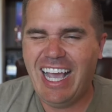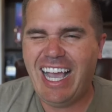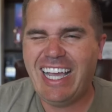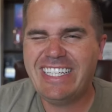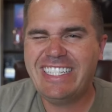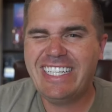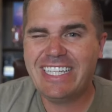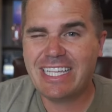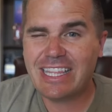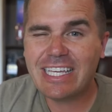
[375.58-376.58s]
I
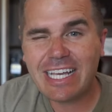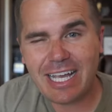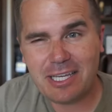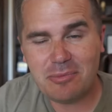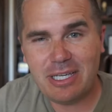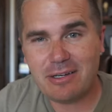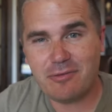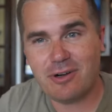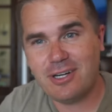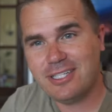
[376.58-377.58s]
didn't think I could be
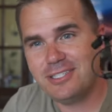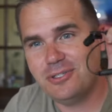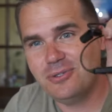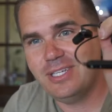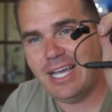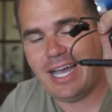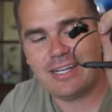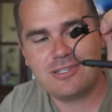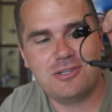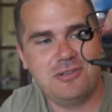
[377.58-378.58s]
converted to the
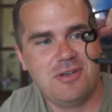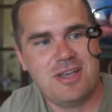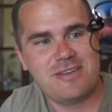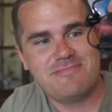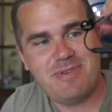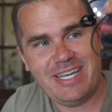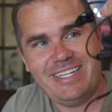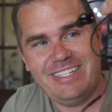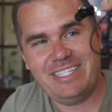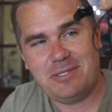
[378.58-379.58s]
Axil,
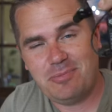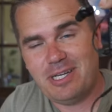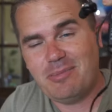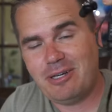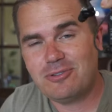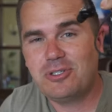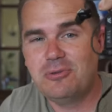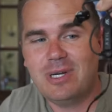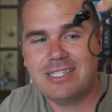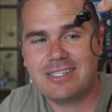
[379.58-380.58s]
but it's been about 2
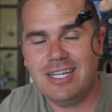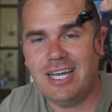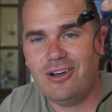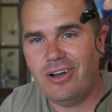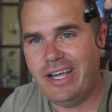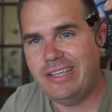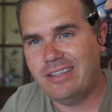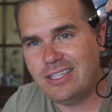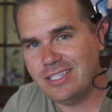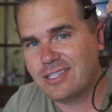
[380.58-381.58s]
months now,
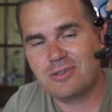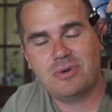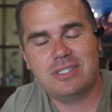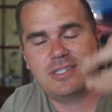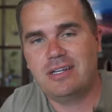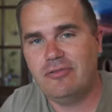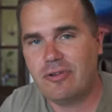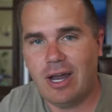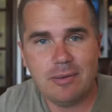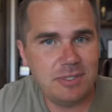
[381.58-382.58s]
and these are the ones that I've
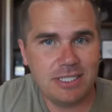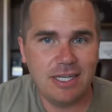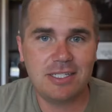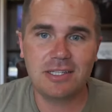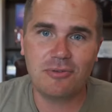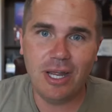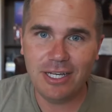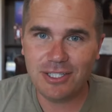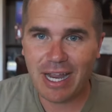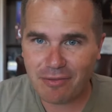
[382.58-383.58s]
grabbed to take to the
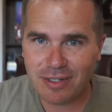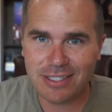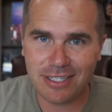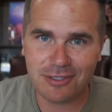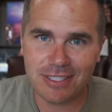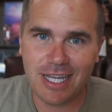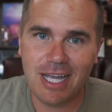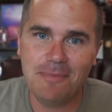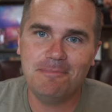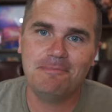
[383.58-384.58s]
range every single
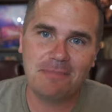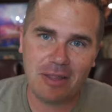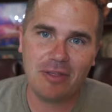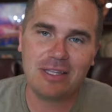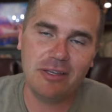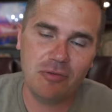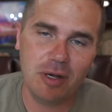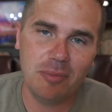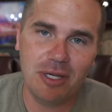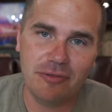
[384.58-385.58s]
time. I think they've
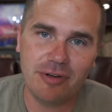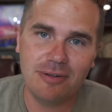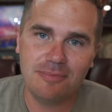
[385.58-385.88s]
won me over.